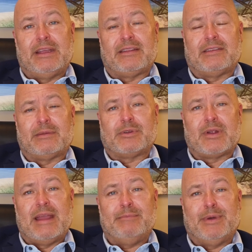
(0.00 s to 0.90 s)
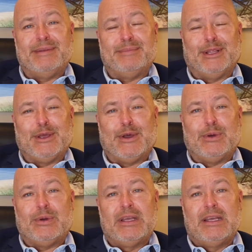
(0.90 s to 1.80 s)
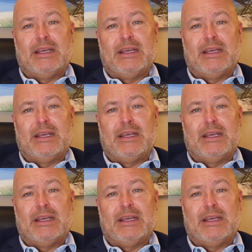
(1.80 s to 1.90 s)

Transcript: Hit the subscribe button below.